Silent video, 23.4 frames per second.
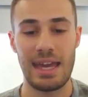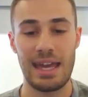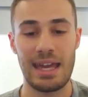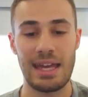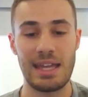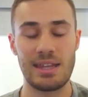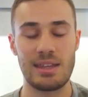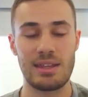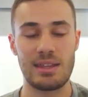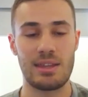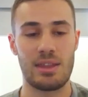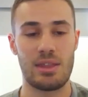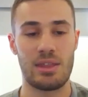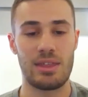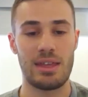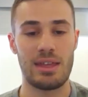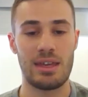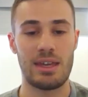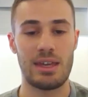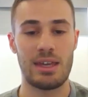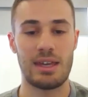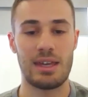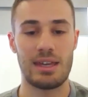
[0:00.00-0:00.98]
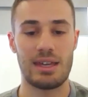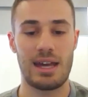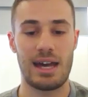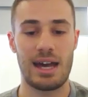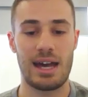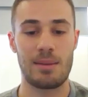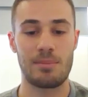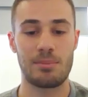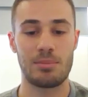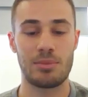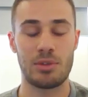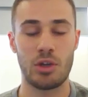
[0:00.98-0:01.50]
in the
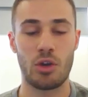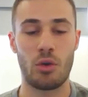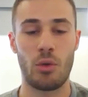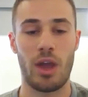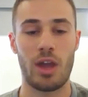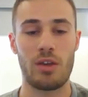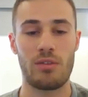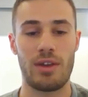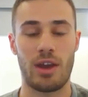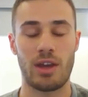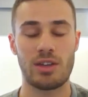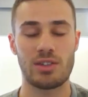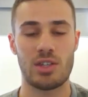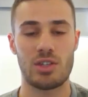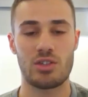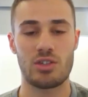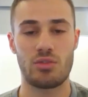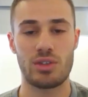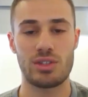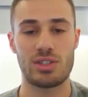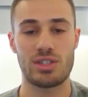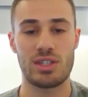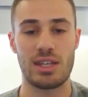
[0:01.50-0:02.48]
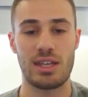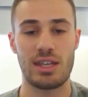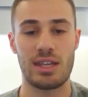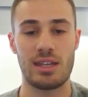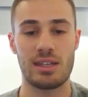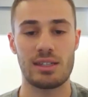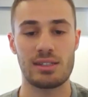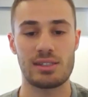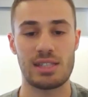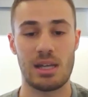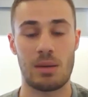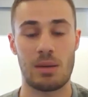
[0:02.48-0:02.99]
um, degree of
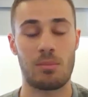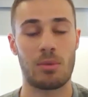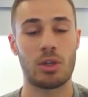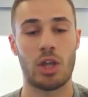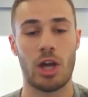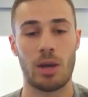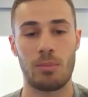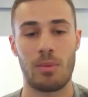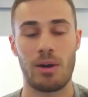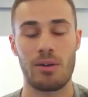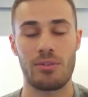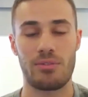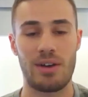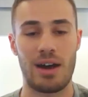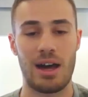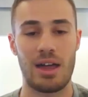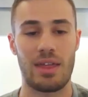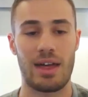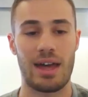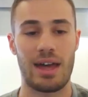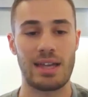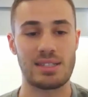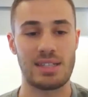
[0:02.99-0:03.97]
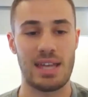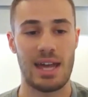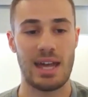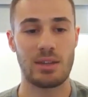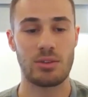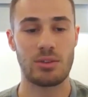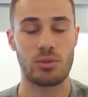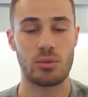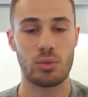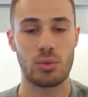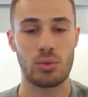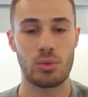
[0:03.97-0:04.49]
egocentricity someone like my father has
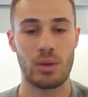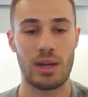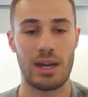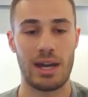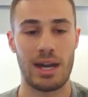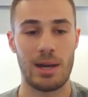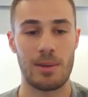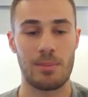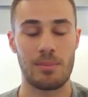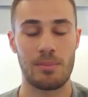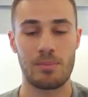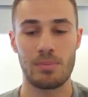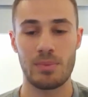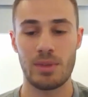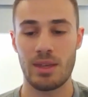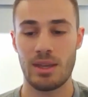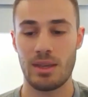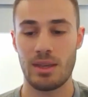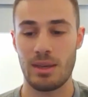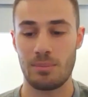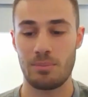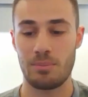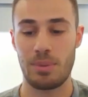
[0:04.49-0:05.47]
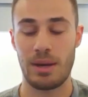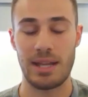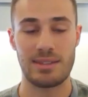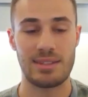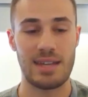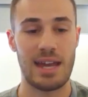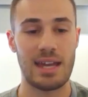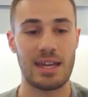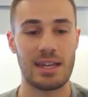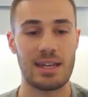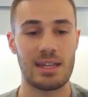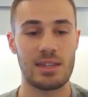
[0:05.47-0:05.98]
had to um,
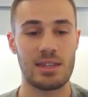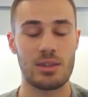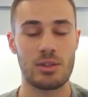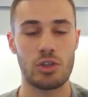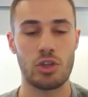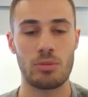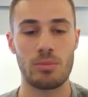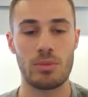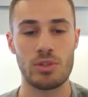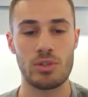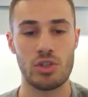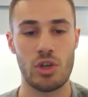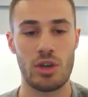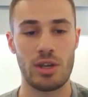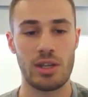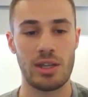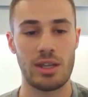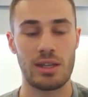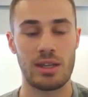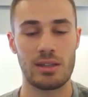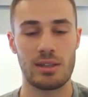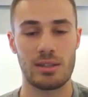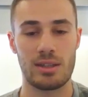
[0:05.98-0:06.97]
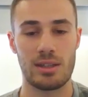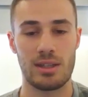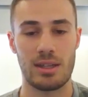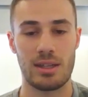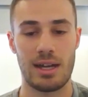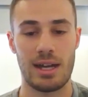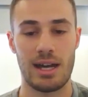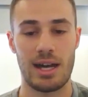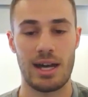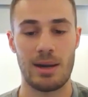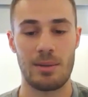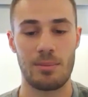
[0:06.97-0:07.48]
partake in the human journey,
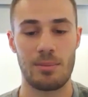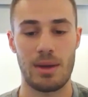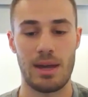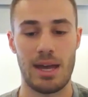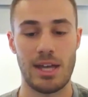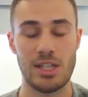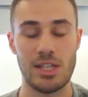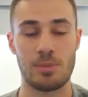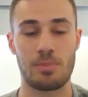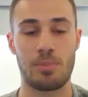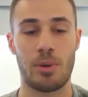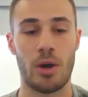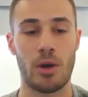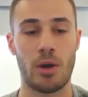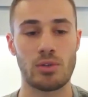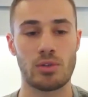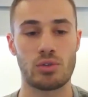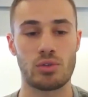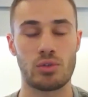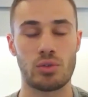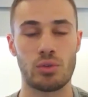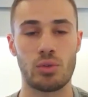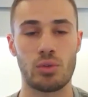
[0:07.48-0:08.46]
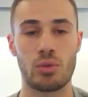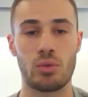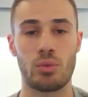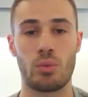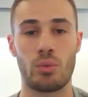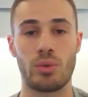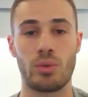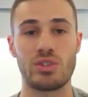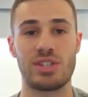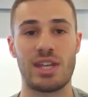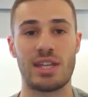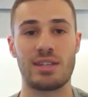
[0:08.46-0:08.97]
um, as opposed to
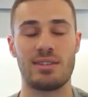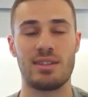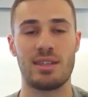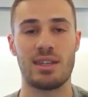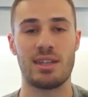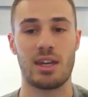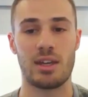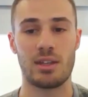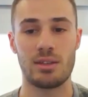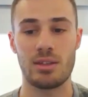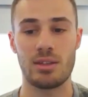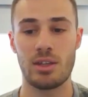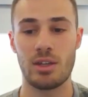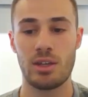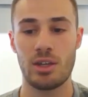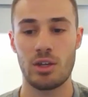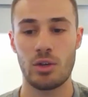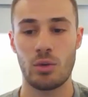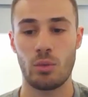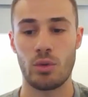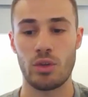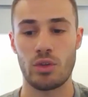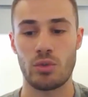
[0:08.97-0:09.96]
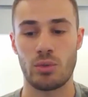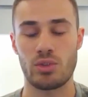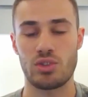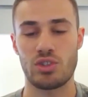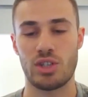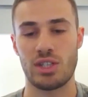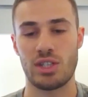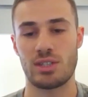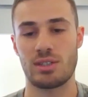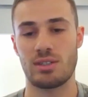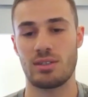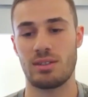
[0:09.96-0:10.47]
resenting it, which was
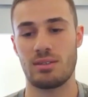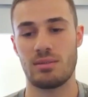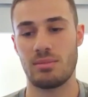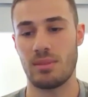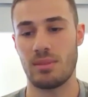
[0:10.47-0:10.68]
just